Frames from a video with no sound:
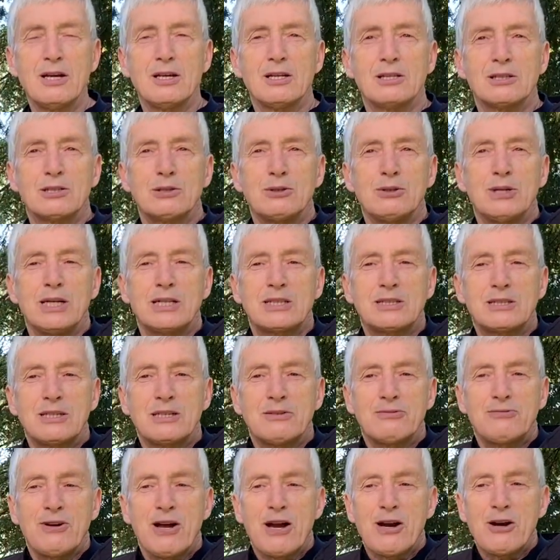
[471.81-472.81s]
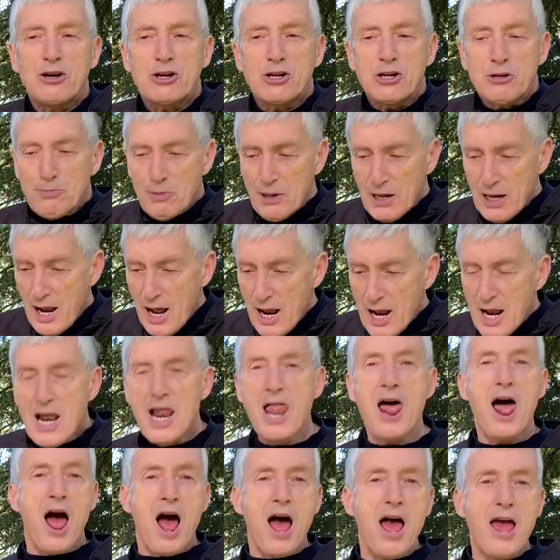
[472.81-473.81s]
So it's a veritable
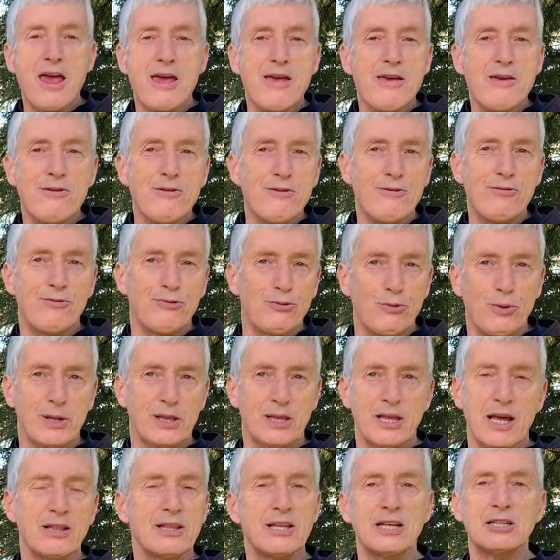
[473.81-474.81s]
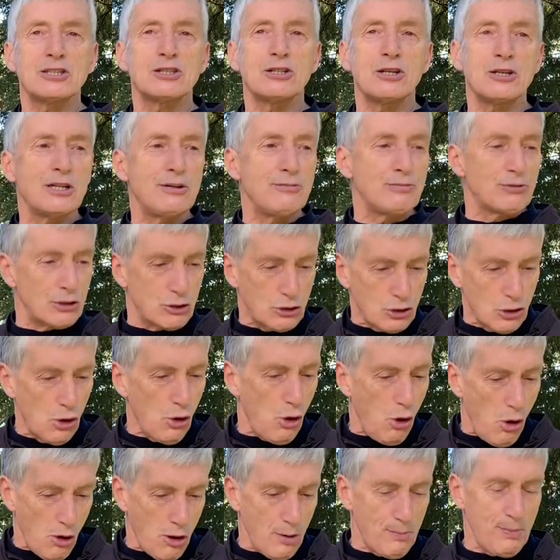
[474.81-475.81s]
alive with, and that's not even to
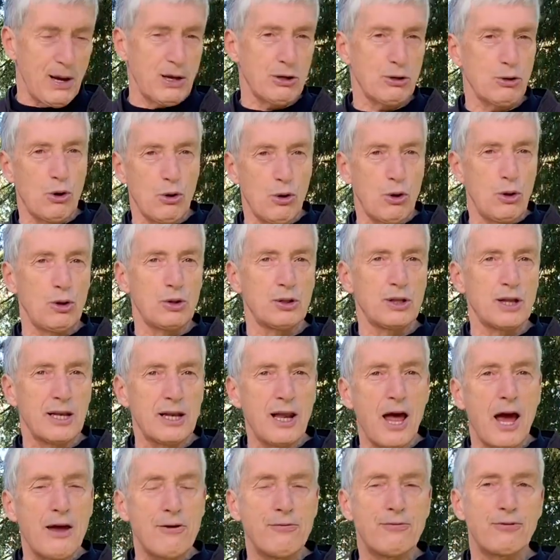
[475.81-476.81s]
talk about all the life